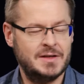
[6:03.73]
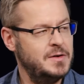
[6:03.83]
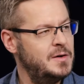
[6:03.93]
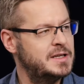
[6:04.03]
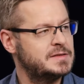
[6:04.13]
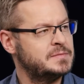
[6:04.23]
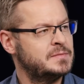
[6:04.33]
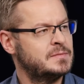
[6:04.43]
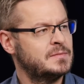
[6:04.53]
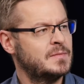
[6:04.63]
So notice,
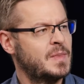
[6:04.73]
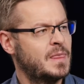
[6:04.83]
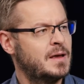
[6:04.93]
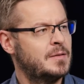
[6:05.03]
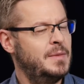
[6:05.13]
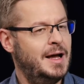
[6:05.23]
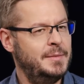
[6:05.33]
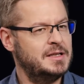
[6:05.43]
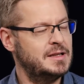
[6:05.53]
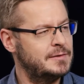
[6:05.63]

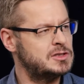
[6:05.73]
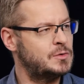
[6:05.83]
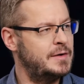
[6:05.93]
Muhammad delivers a